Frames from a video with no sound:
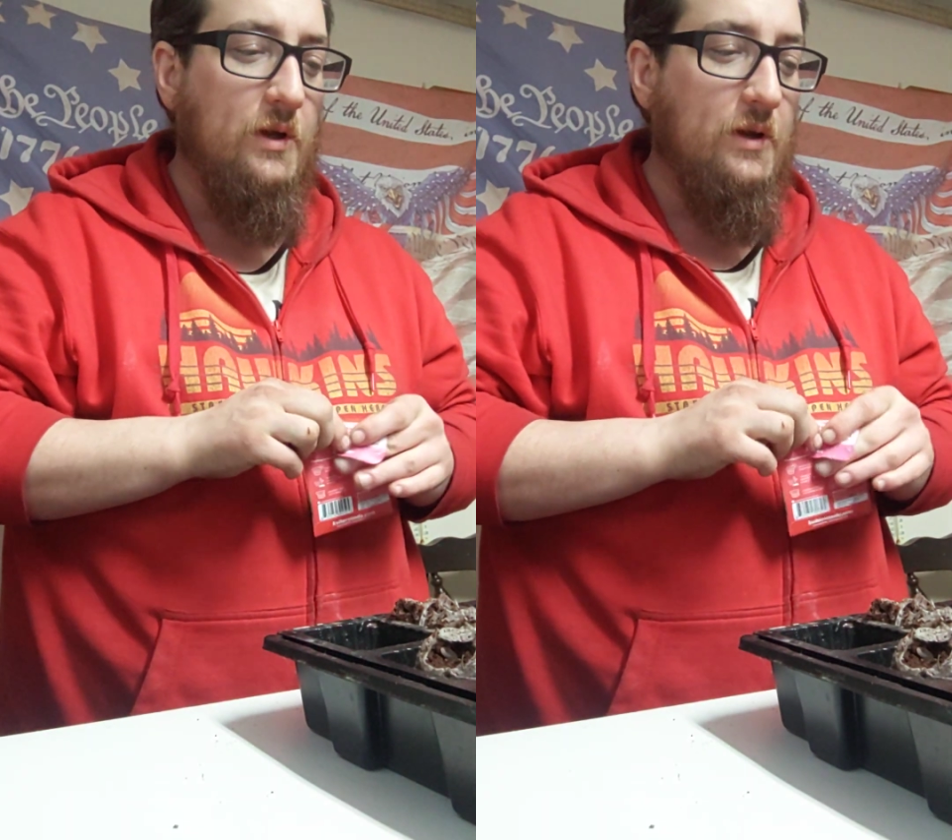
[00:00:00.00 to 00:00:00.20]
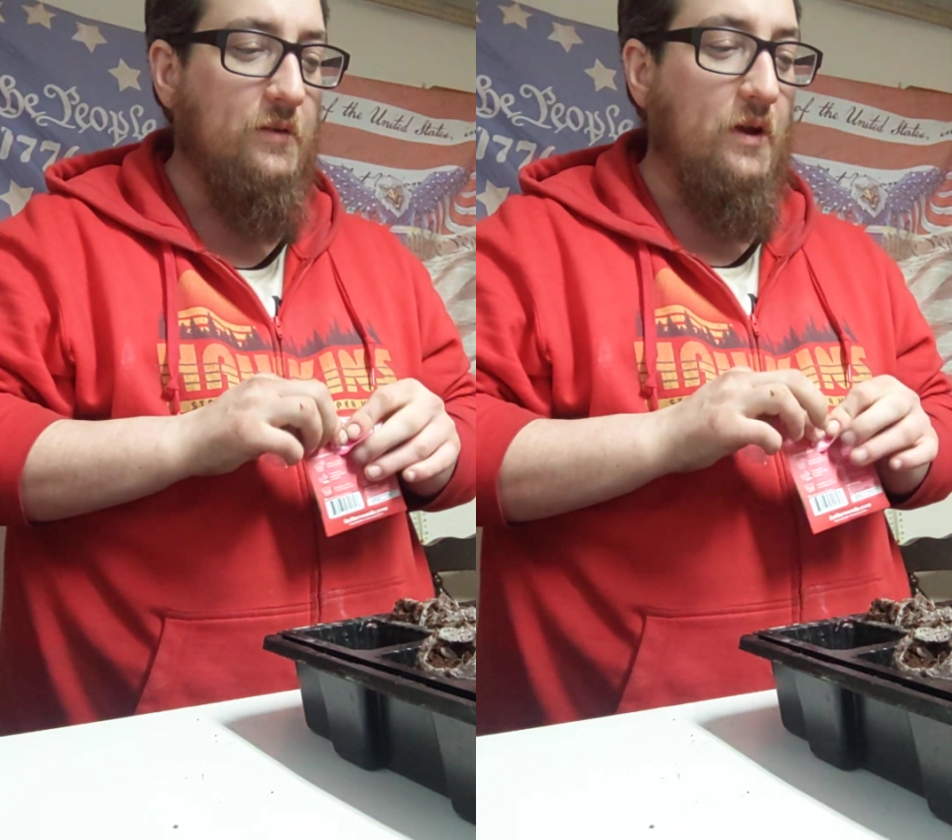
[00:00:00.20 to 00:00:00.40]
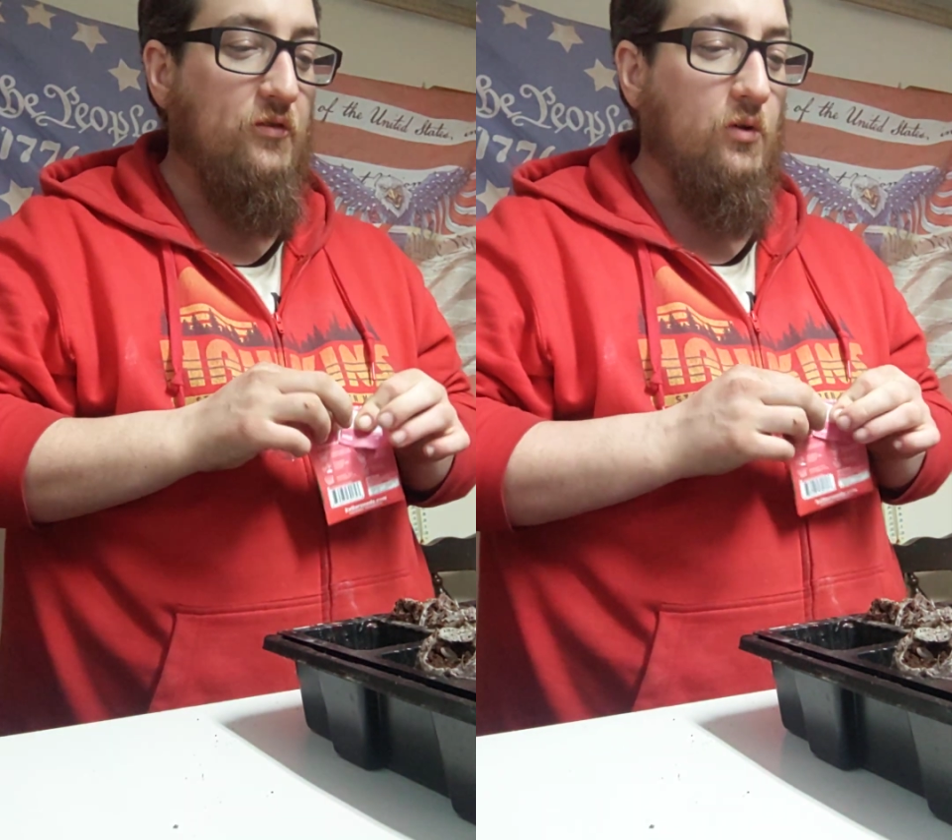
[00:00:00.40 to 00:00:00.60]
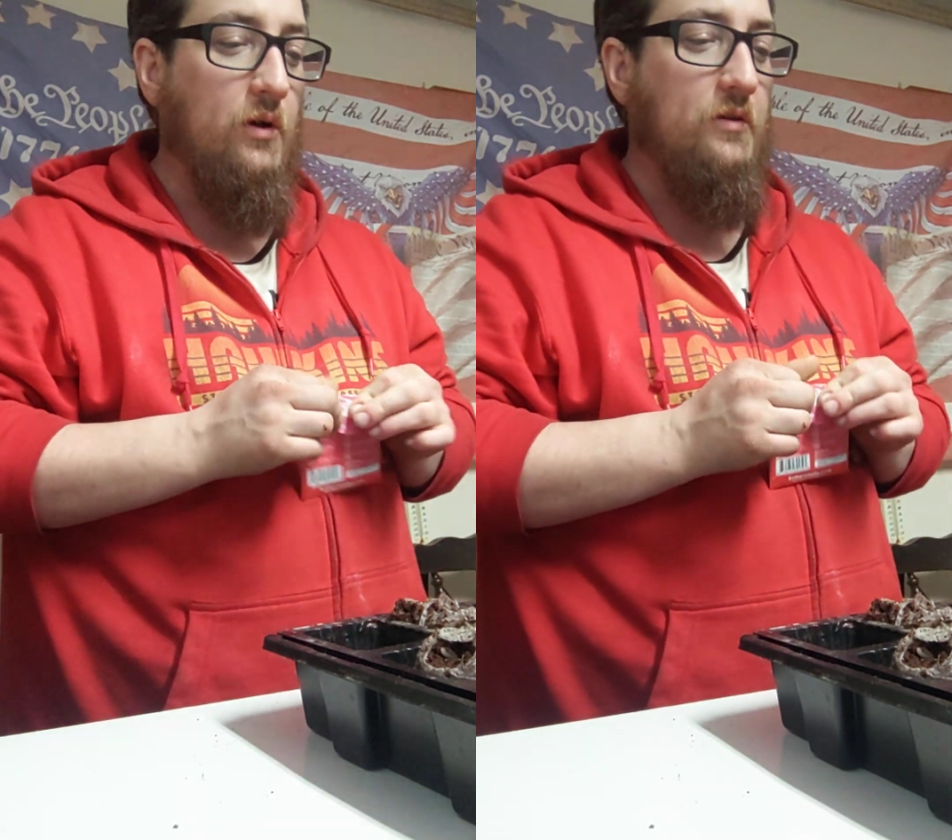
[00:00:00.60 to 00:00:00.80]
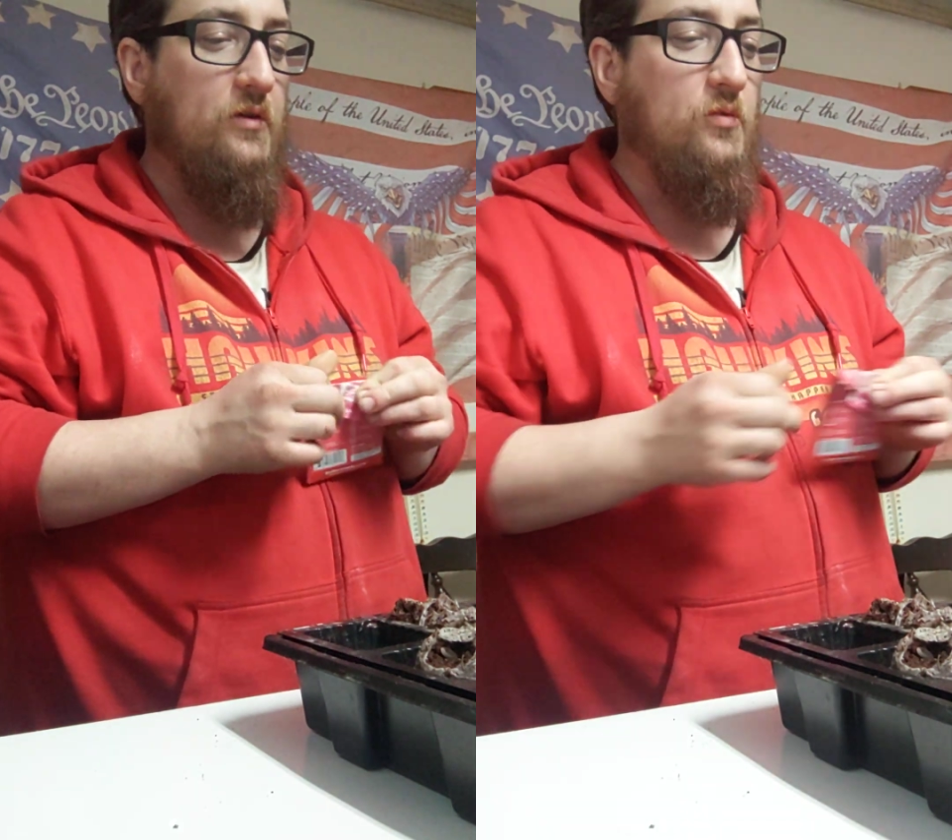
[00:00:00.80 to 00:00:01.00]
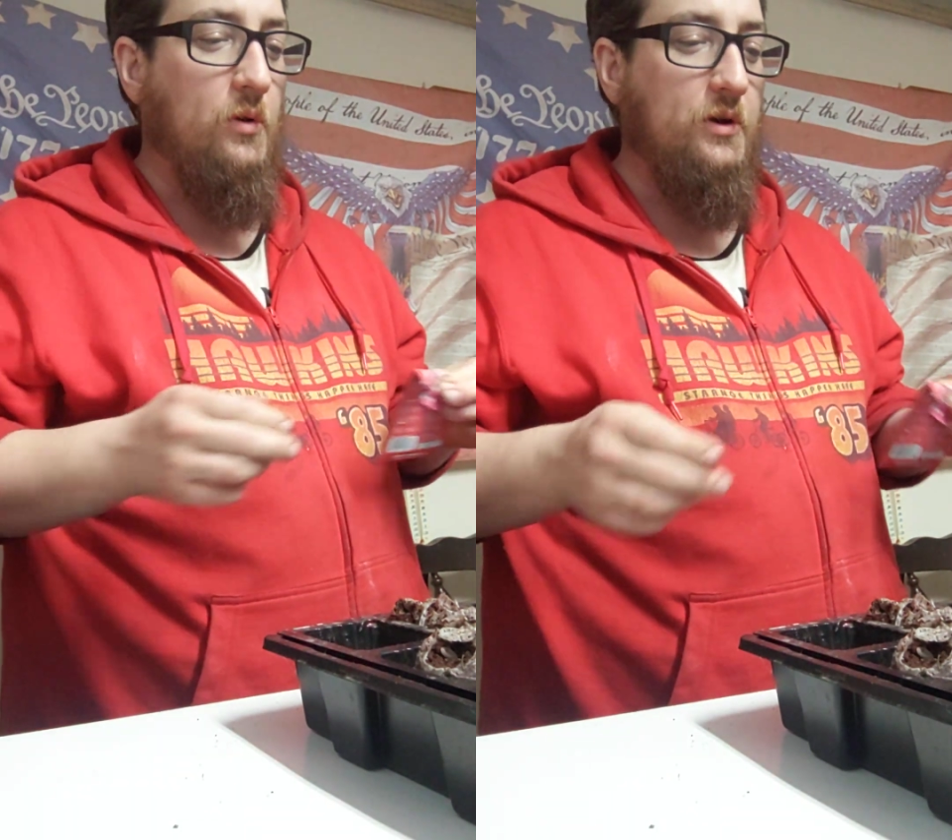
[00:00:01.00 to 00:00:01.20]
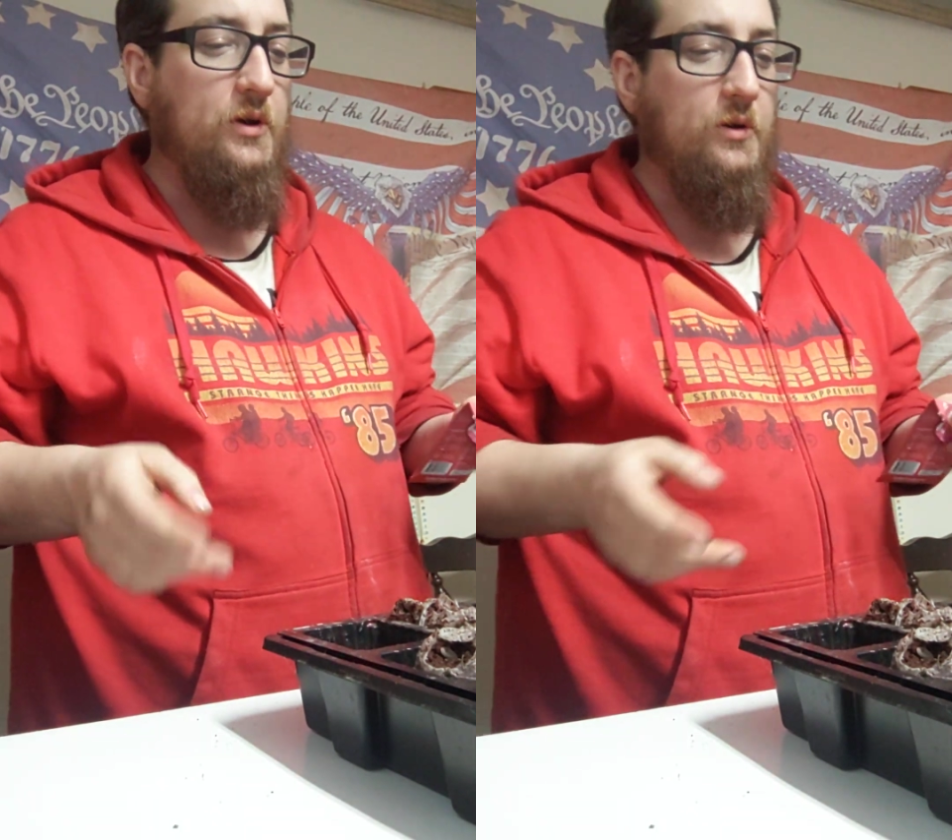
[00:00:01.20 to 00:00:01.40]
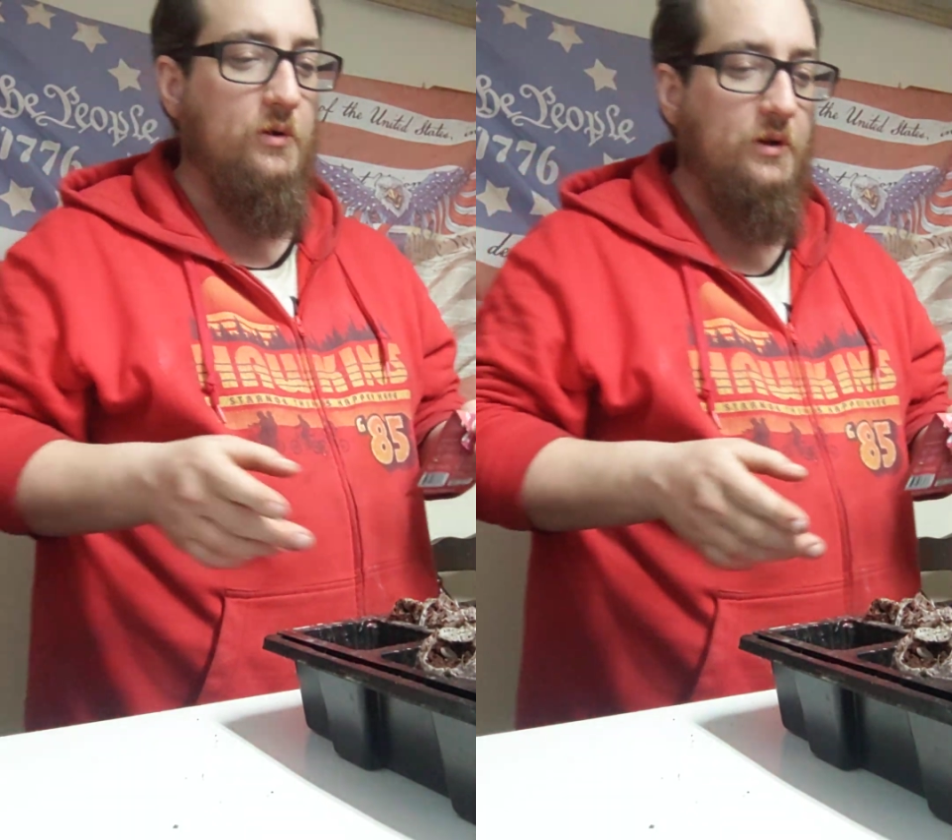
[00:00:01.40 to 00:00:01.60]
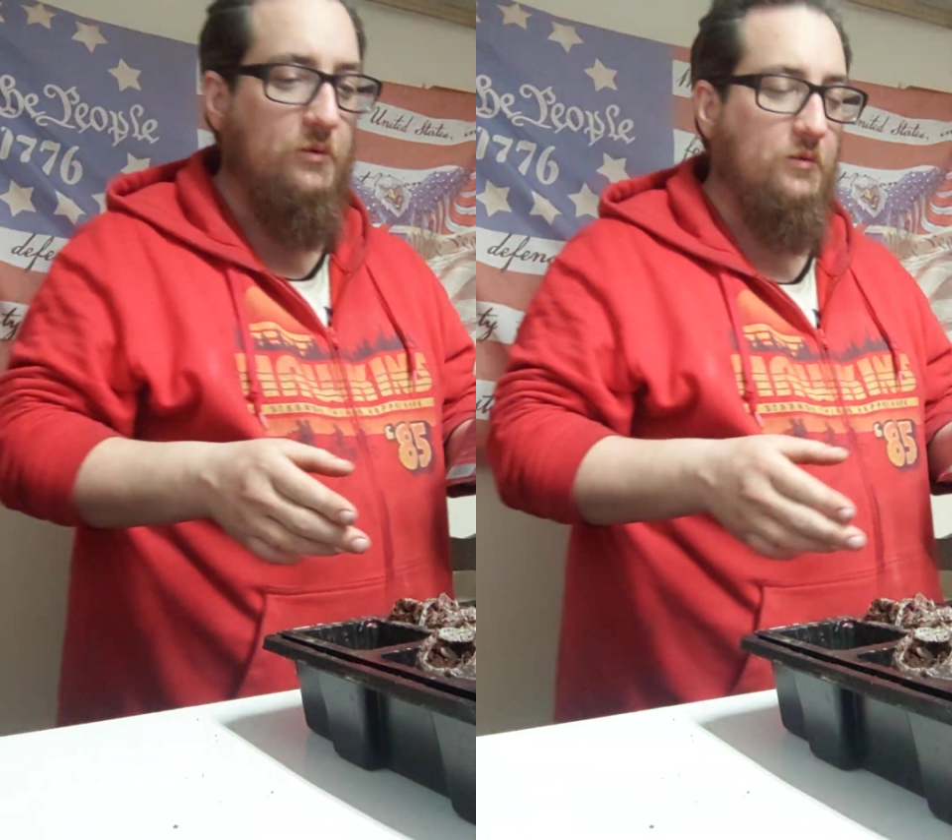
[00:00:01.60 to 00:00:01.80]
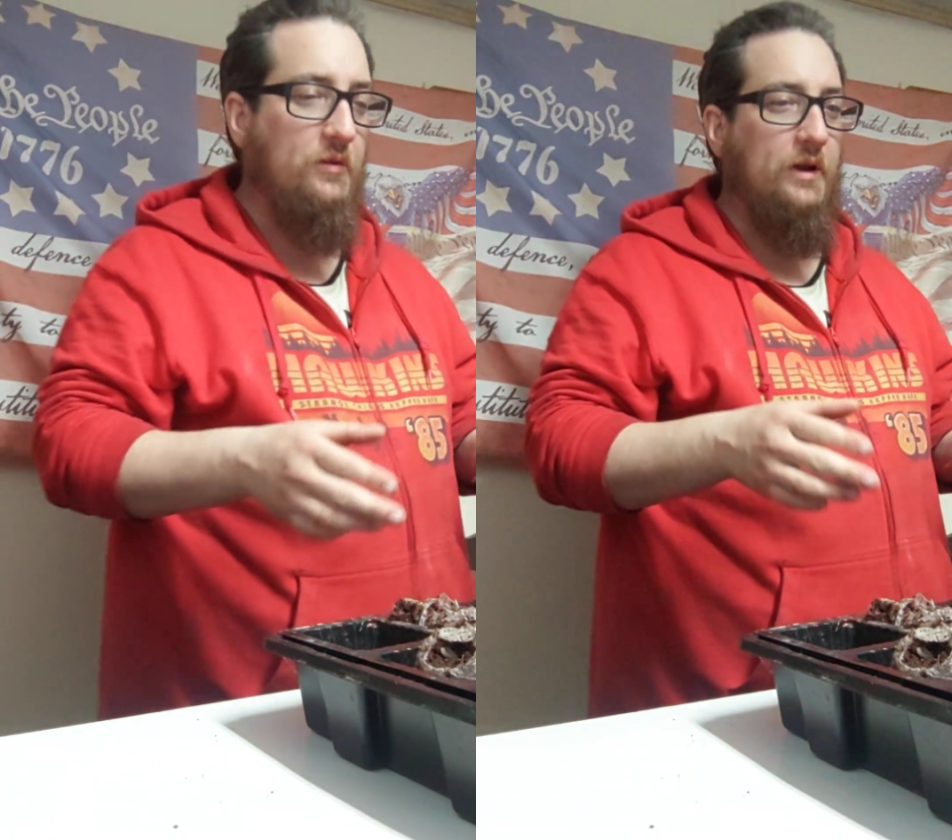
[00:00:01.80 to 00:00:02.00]
Because I saw this one dude, he
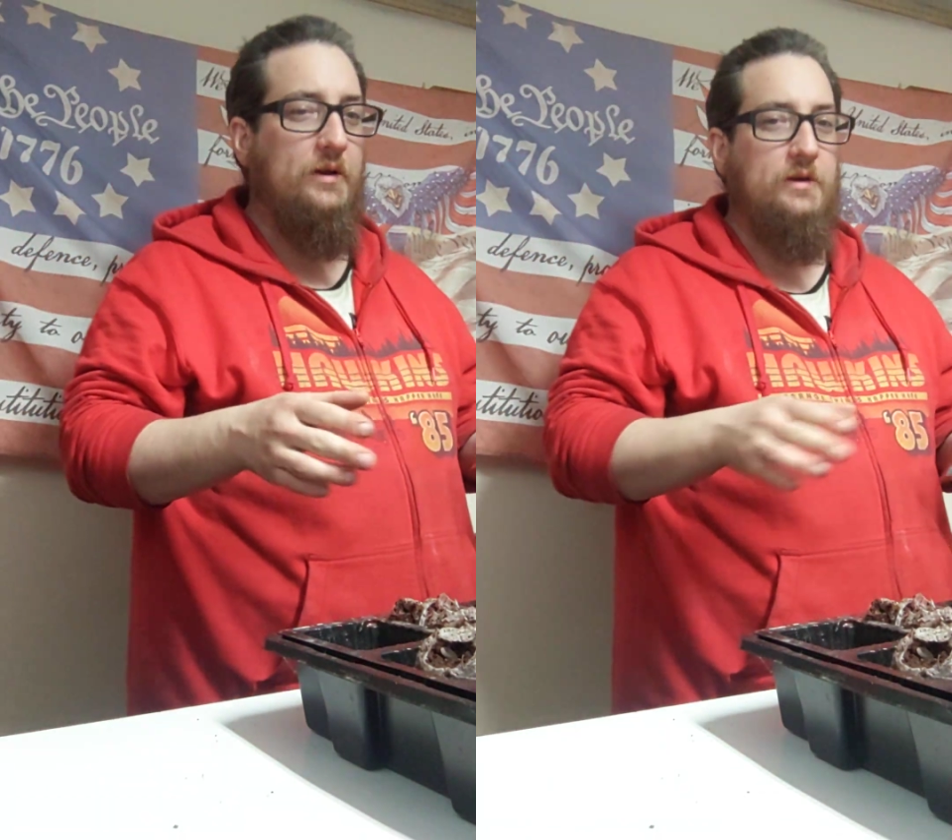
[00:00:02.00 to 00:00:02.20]
was like,